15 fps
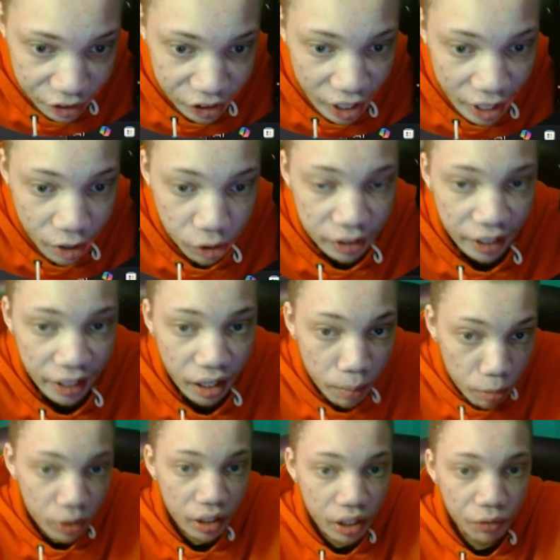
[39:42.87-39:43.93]
angle today, I'm
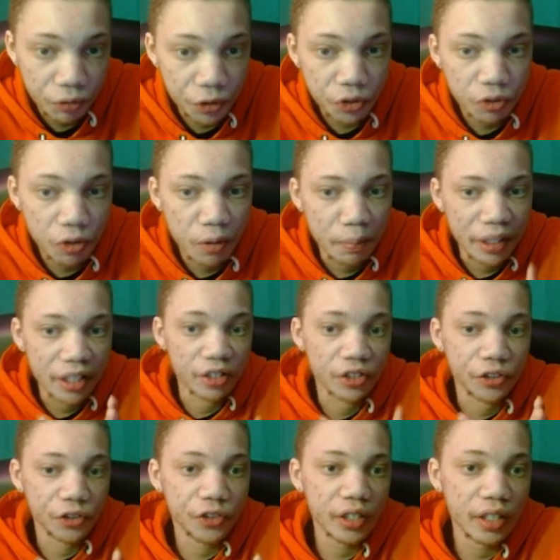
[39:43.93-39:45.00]
going to get views for it because
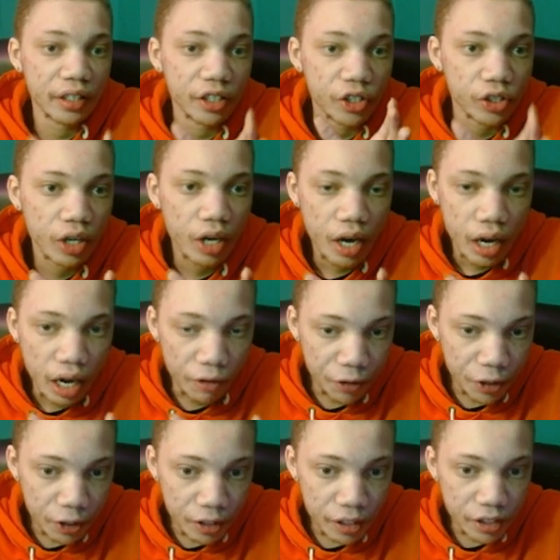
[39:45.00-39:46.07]
you see if we
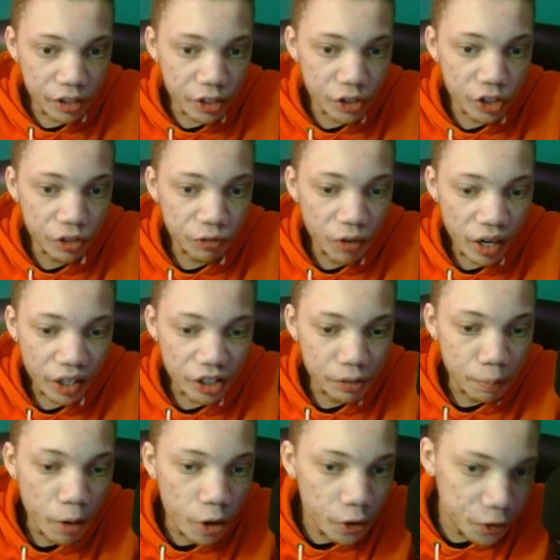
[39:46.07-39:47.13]
go to this, there's a fucking
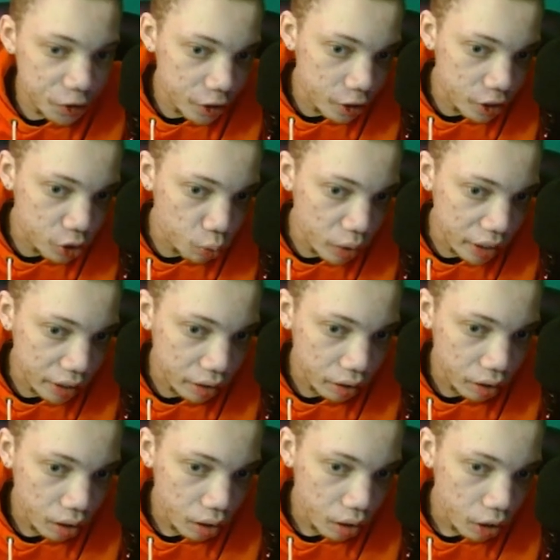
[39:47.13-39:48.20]
smaller channel that's winning.
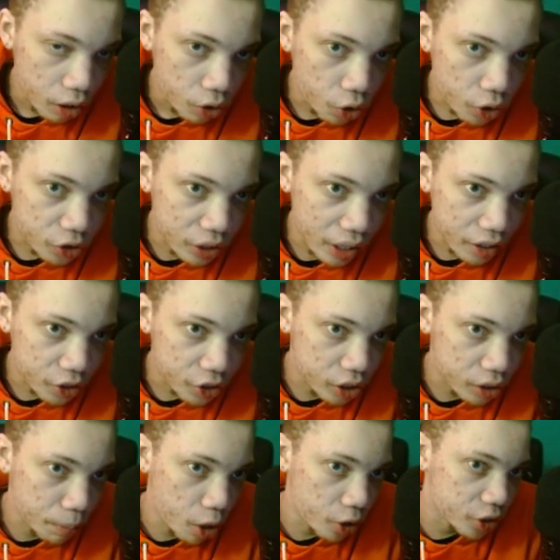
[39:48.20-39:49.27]
Look, chat, there's a smaller